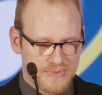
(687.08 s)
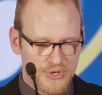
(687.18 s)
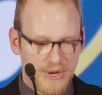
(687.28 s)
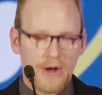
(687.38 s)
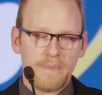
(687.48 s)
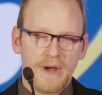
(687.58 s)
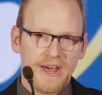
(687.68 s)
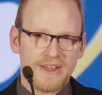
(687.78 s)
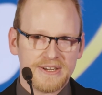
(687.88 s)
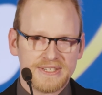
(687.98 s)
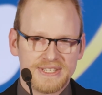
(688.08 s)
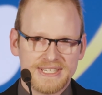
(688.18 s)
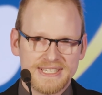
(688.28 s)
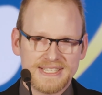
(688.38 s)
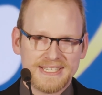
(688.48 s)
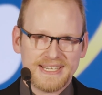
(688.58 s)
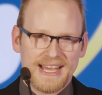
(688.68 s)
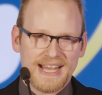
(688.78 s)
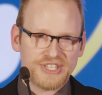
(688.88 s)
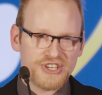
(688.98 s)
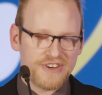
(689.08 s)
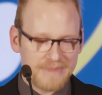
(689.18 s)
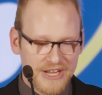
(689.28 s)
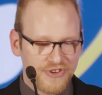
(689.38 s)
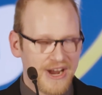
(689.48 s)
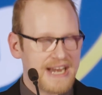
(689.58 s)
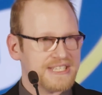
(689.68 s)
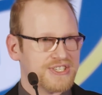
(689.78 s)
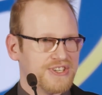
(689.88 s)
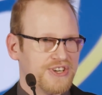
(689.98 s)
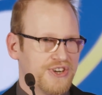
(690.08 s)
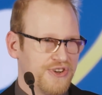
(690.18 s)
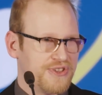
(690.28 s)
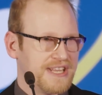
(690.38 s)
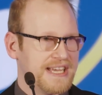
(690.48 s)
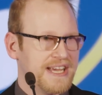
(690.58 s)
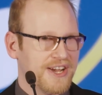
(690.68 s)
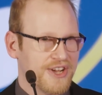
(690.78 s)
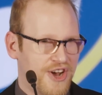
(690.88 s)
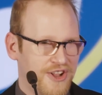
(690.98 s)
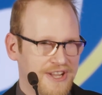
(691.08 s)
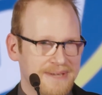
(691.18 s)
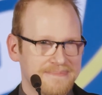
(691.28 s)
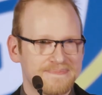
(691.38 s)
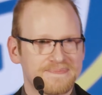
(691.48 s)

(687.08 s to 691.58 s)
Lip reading: to help others and serve my greatest earthly calling,